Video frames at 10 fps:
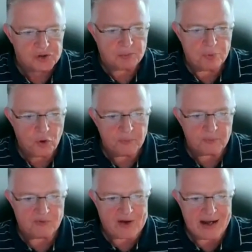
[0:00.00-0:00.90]
support
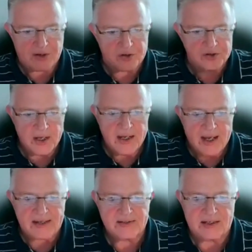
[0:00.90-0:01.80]
providers
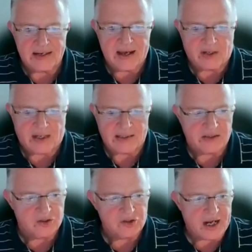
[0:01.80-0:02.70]
as they navigate
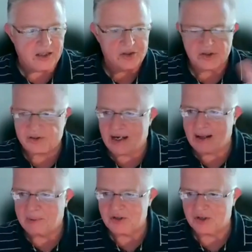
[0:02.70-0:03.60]
these challenges in
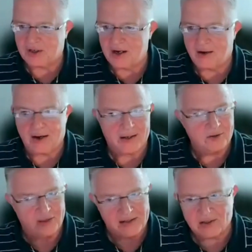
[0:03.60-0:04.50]
outpatient care? And I know
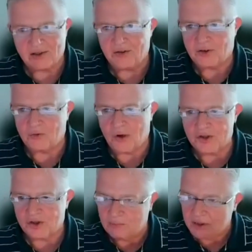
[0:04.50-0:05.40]
that's a loaded
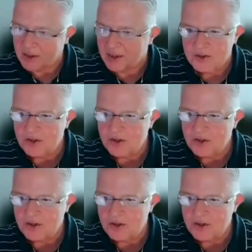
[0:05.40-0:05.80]
question, but a